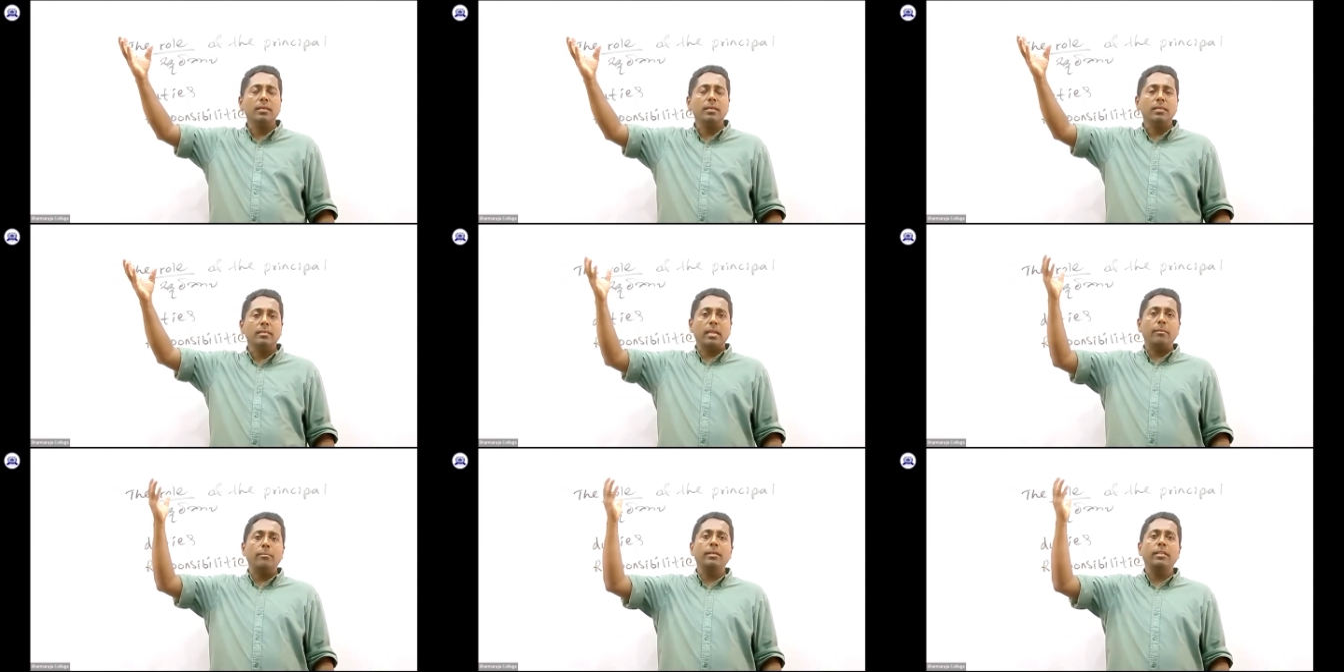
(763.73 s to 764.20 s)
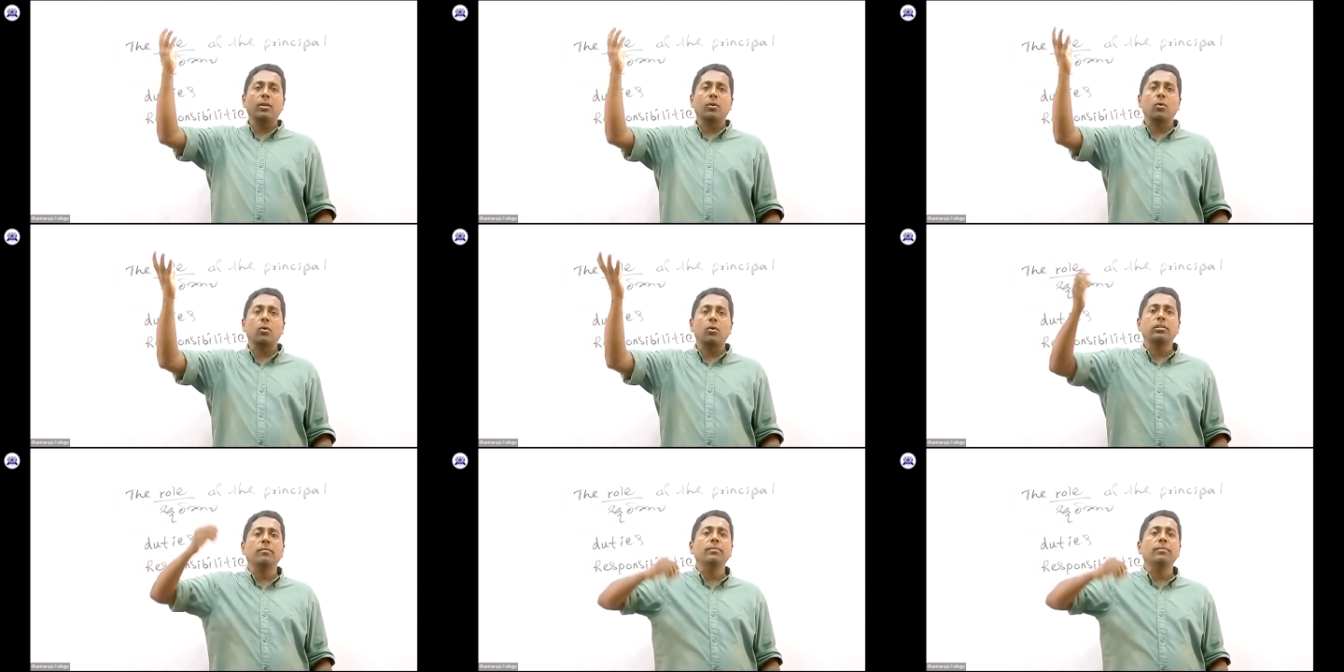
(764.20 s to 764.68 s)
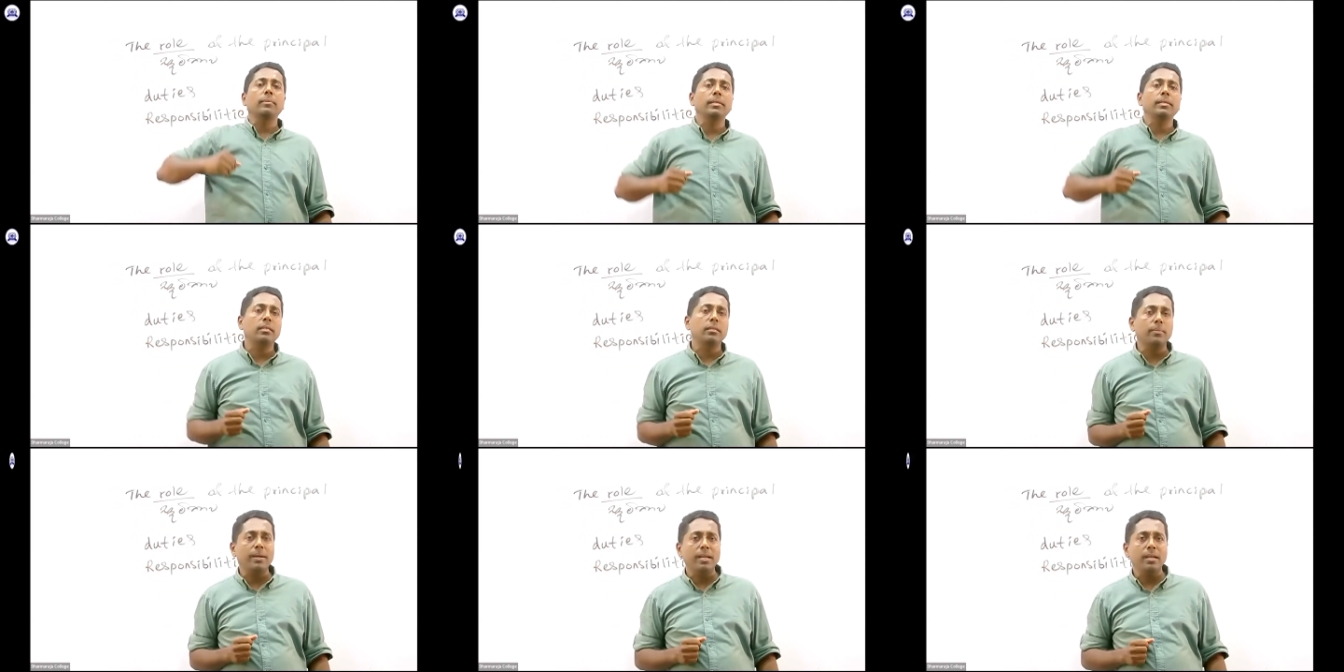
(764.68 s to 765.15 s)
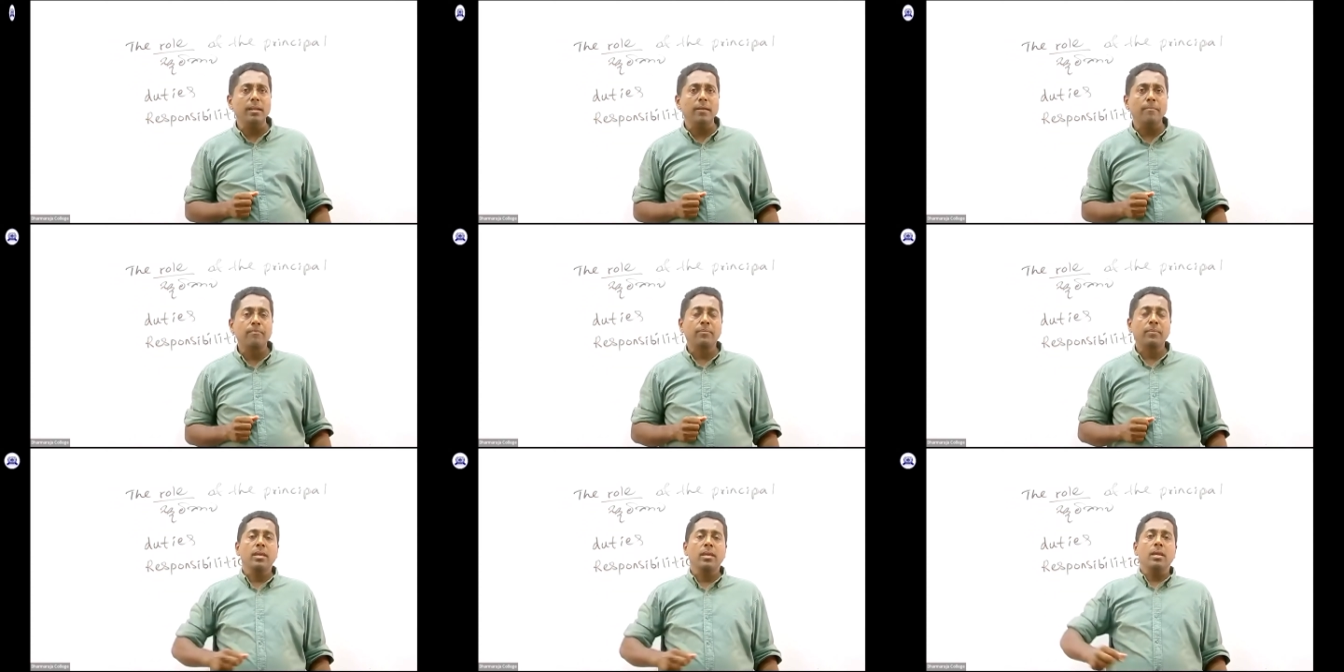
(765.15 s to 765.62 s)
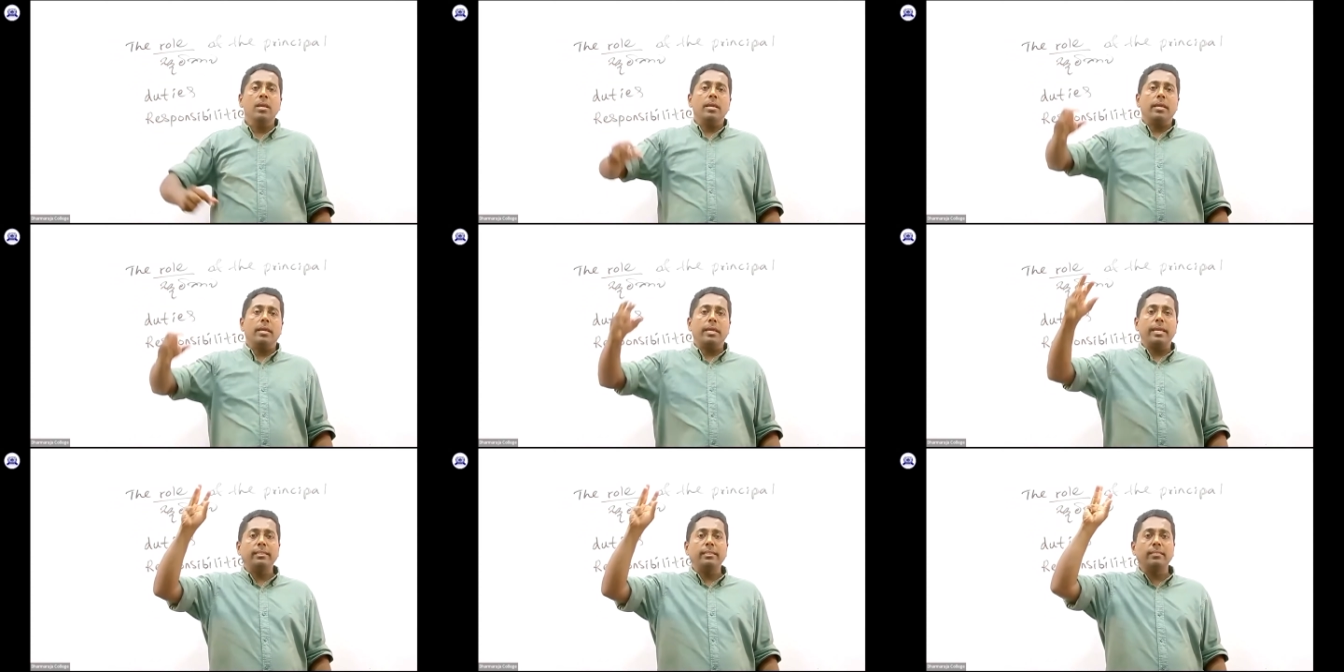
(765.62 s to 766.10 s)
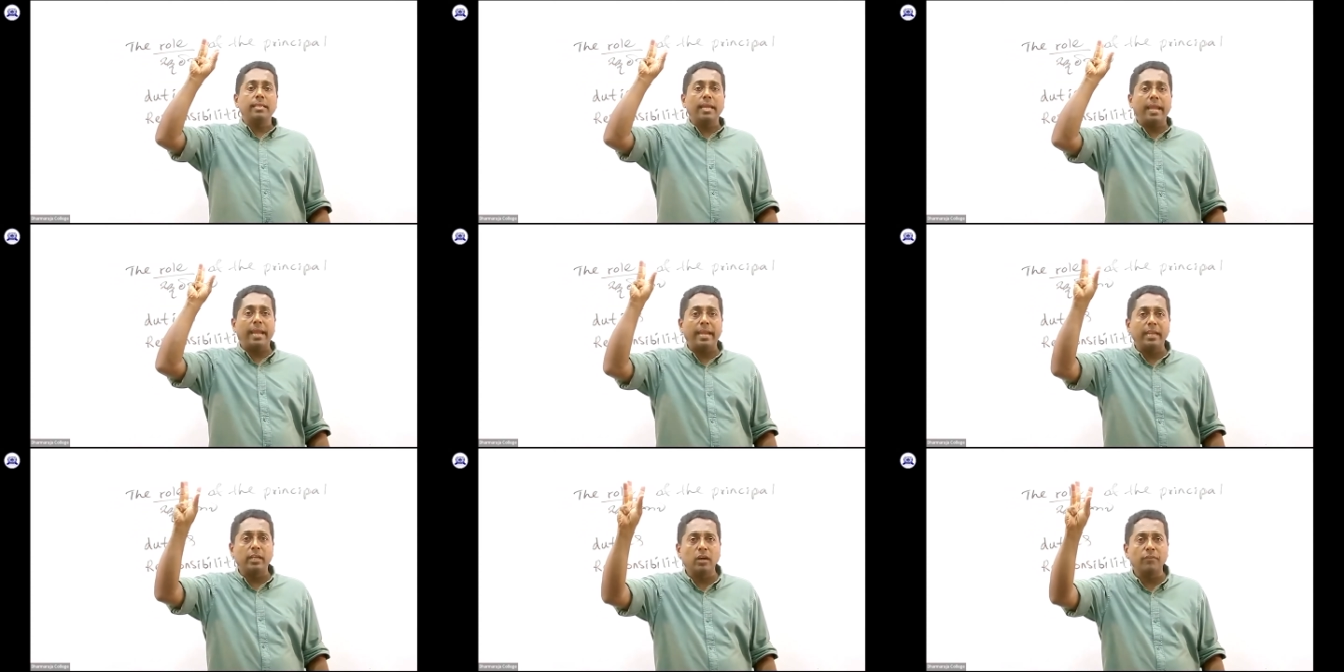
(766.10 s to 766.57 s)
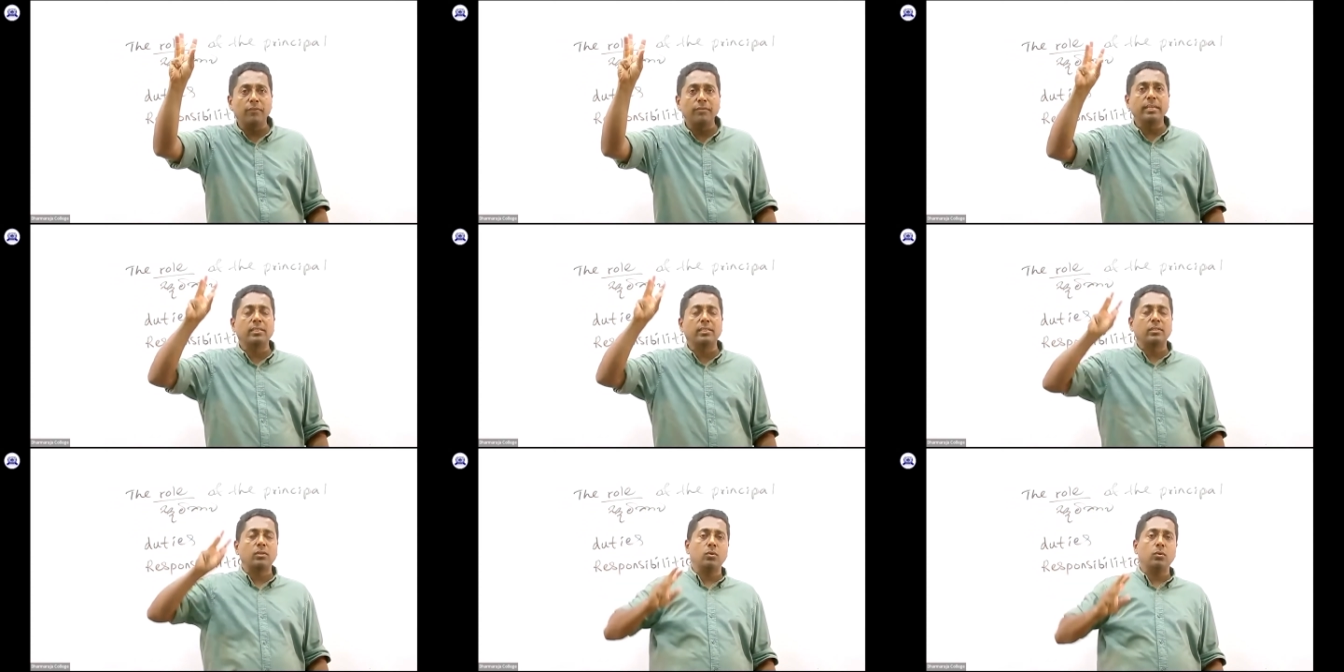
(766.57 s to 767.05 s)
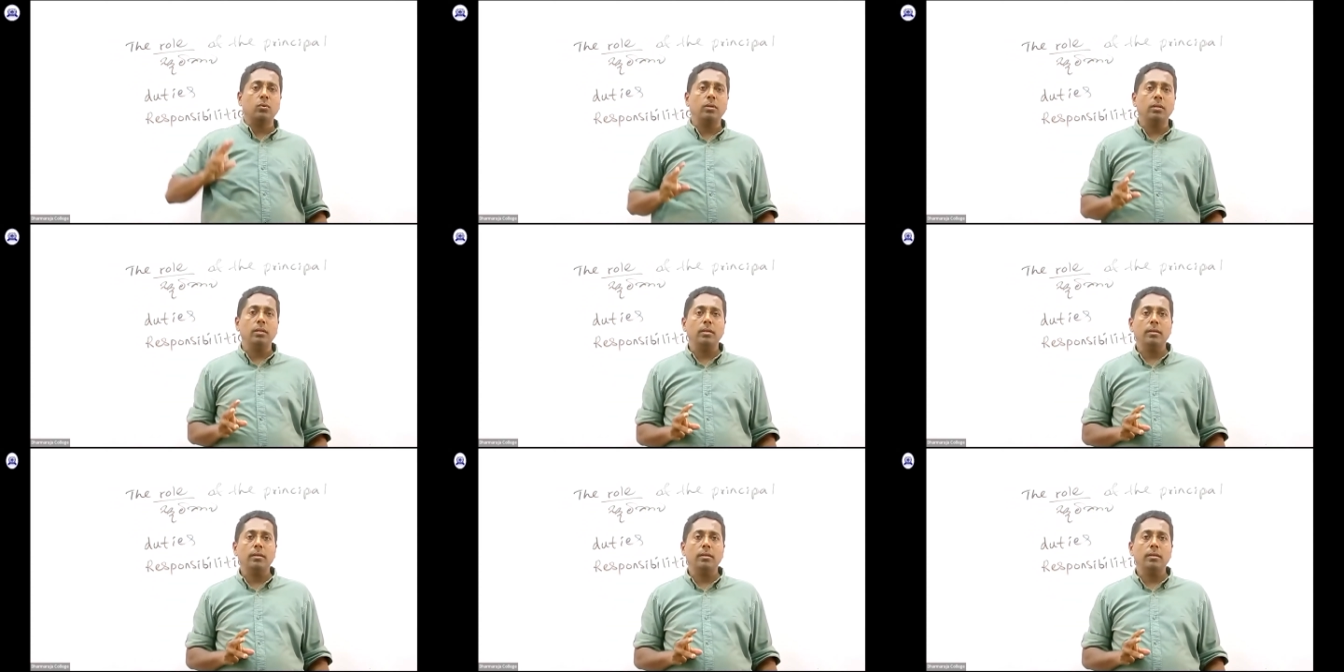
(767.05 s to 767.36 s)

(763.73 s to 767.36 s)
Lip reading: Tell me the roles of the principal. He is the head of the school.